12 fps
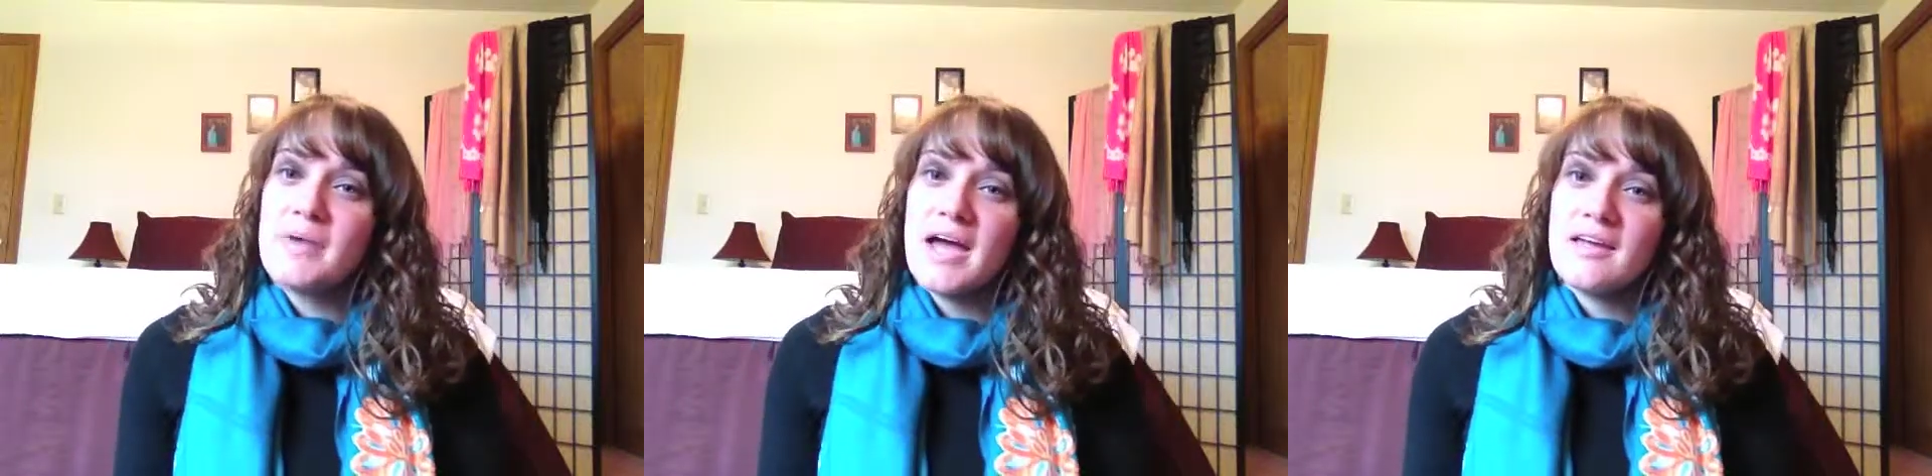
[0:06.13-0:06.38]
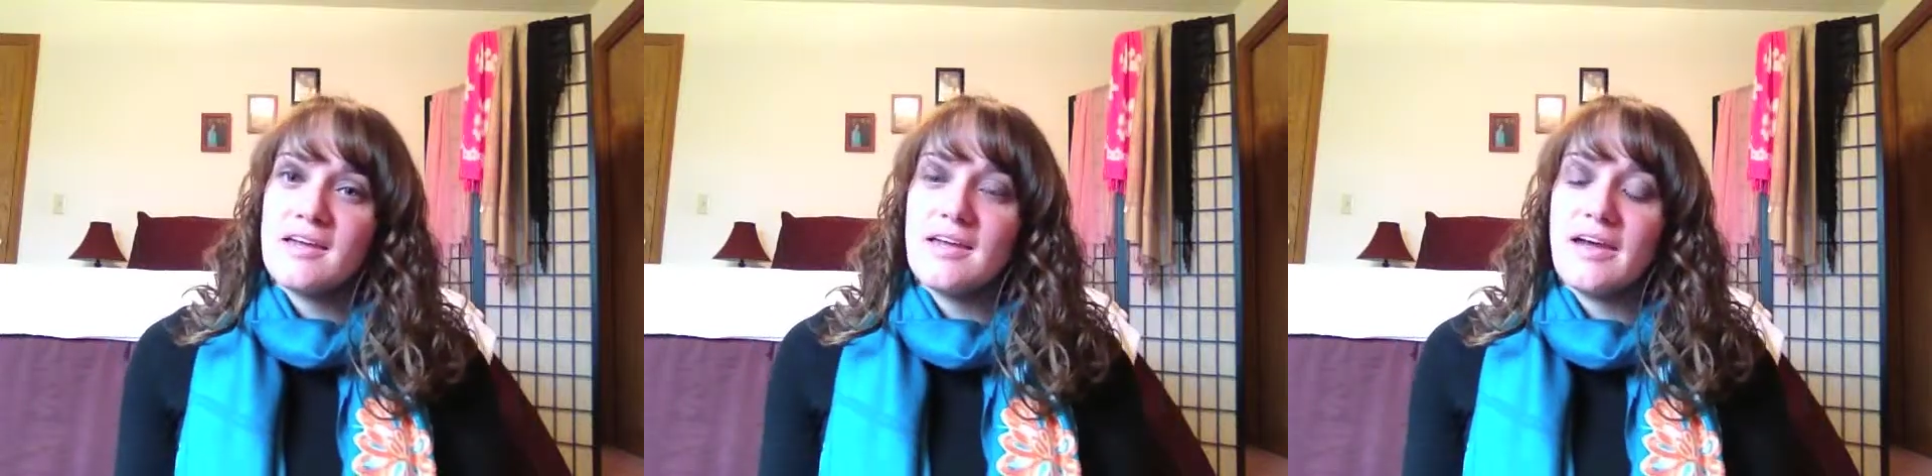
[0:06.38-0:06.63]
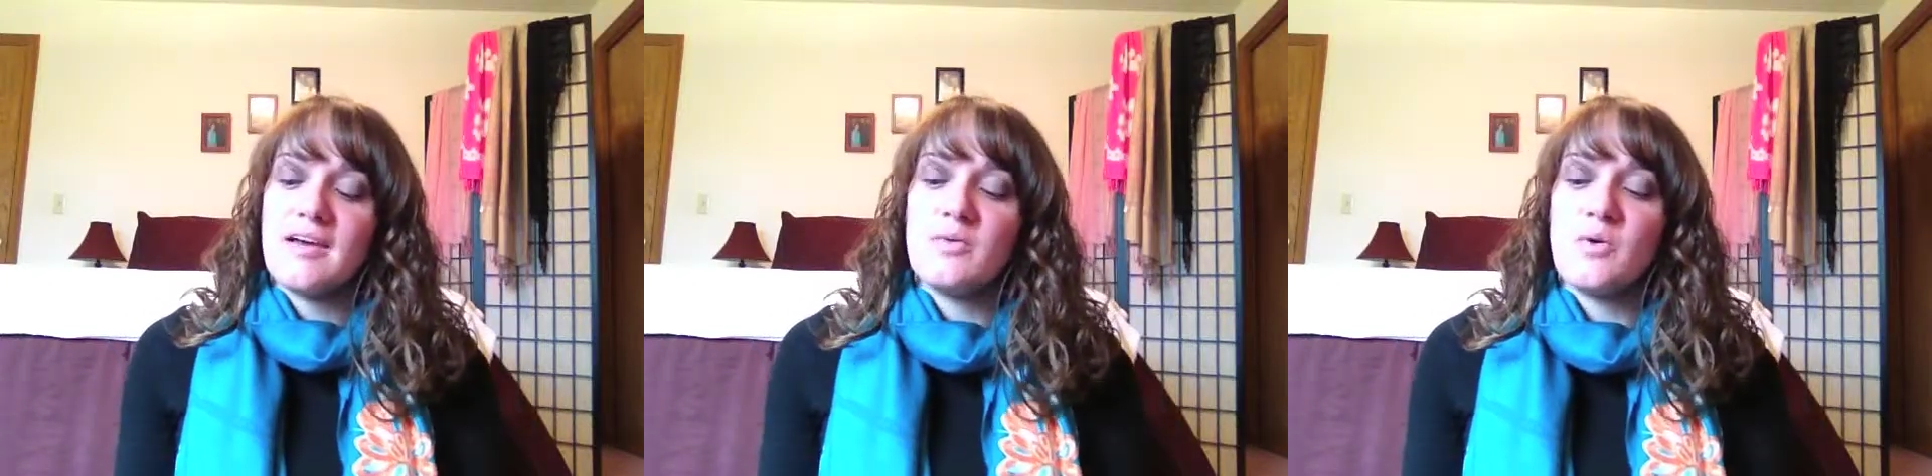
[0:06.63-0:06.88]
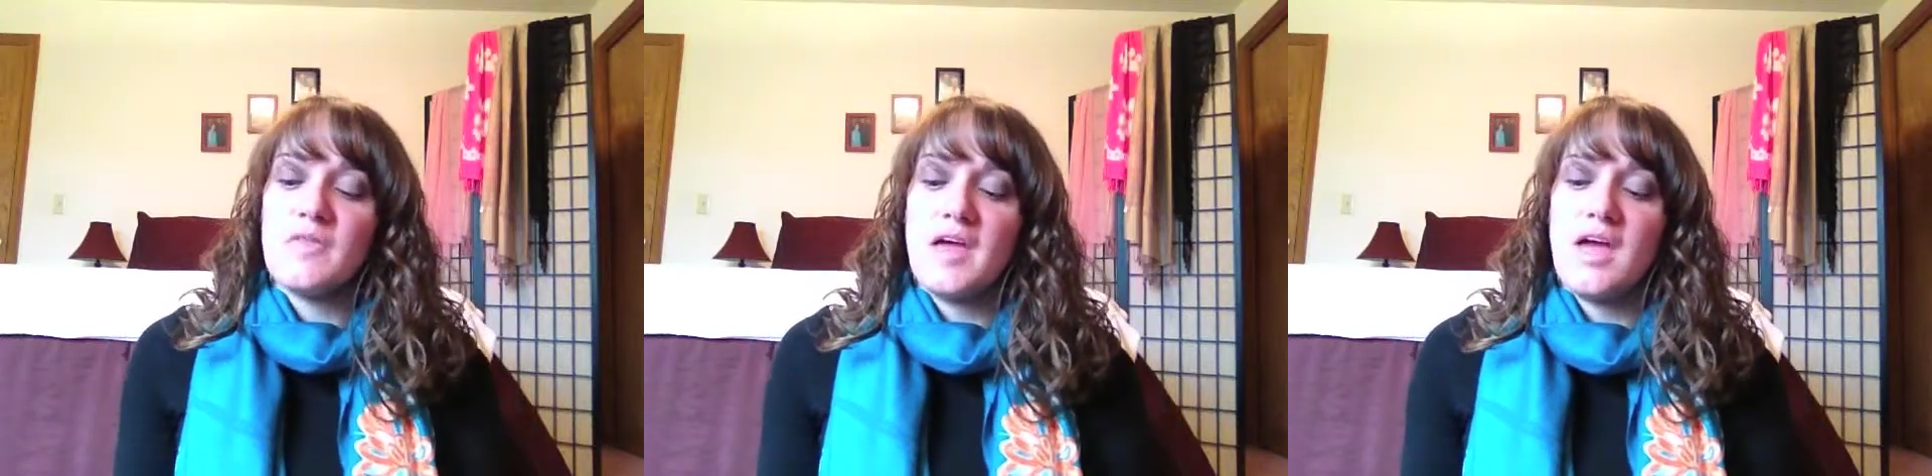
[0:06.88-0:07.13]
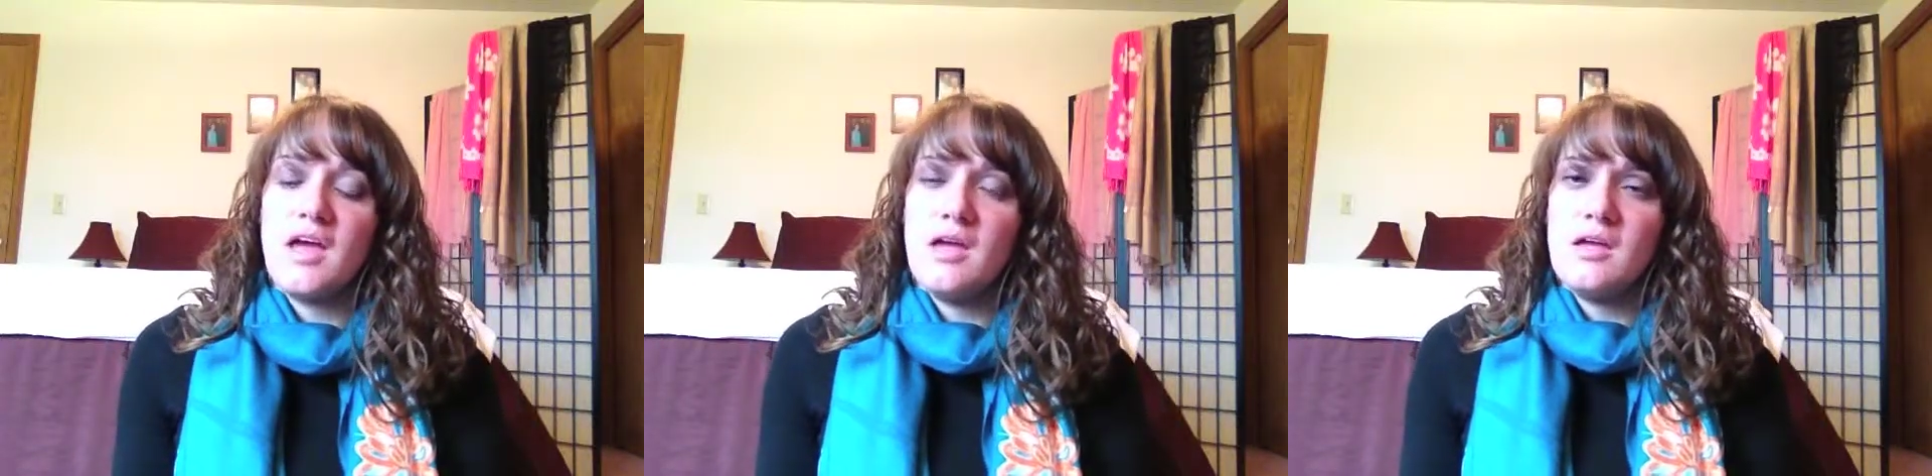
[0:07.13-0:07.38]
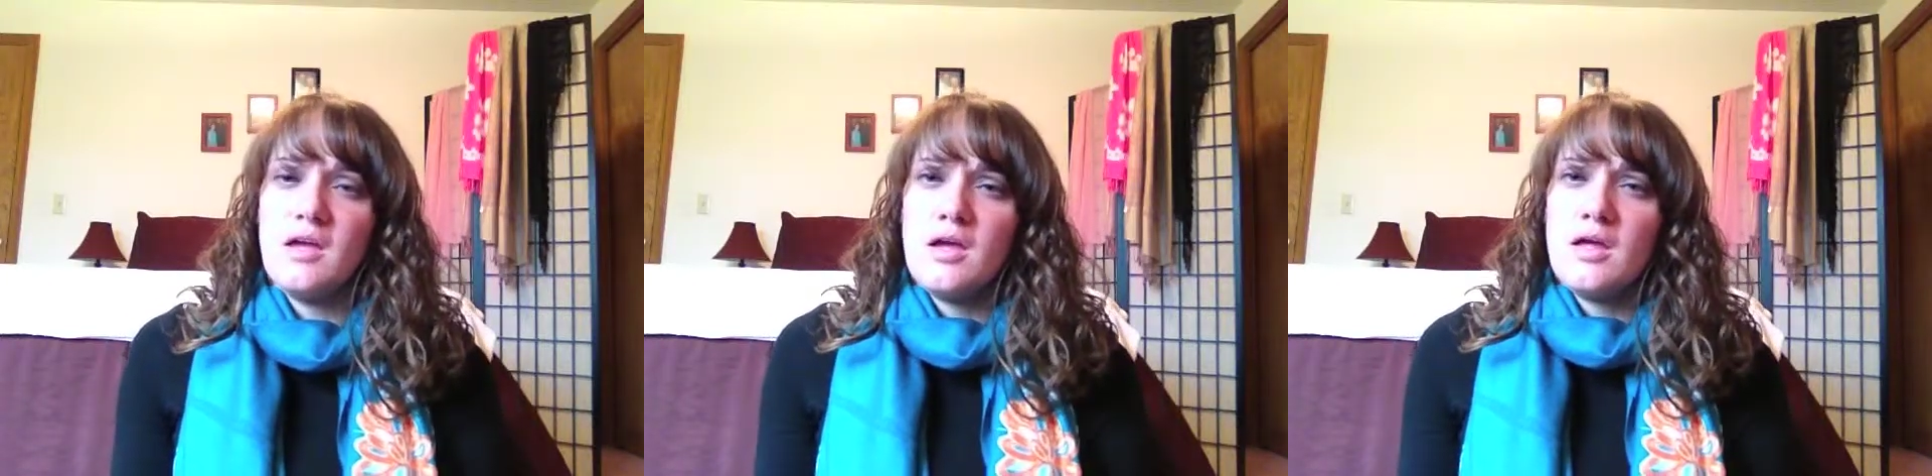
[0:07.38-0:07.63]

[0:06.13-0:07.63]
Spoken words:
back again with a